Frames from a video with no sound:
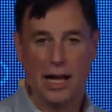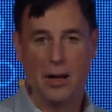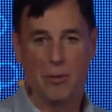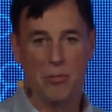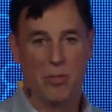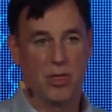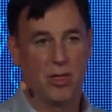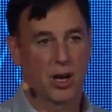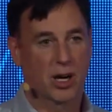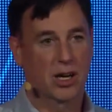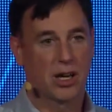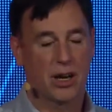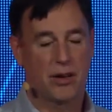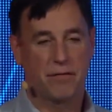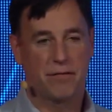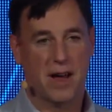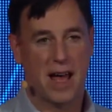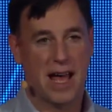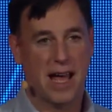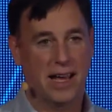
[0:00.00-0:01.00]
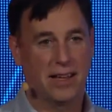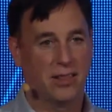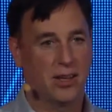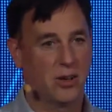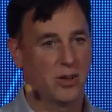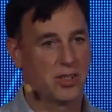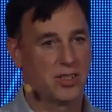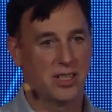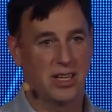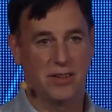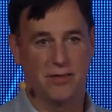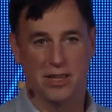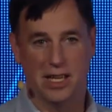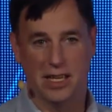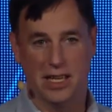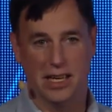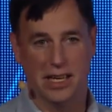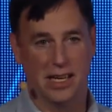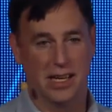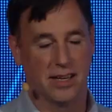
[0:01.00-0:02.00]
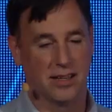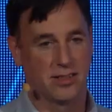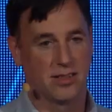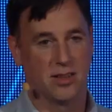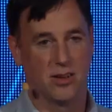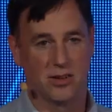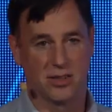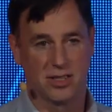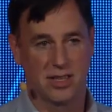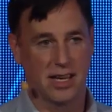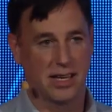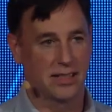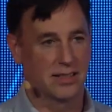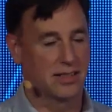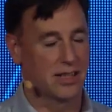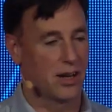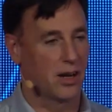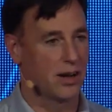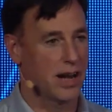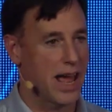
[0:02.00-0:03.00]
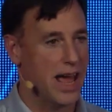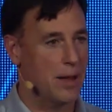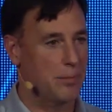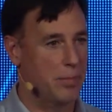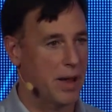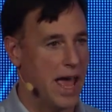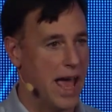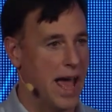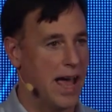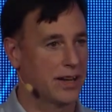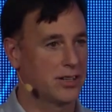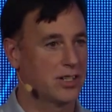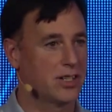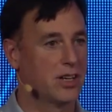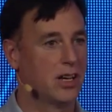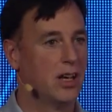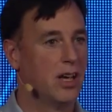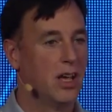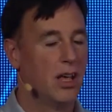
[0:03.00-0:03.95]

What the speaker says: they're going to find those CVEs, those things that are not patched.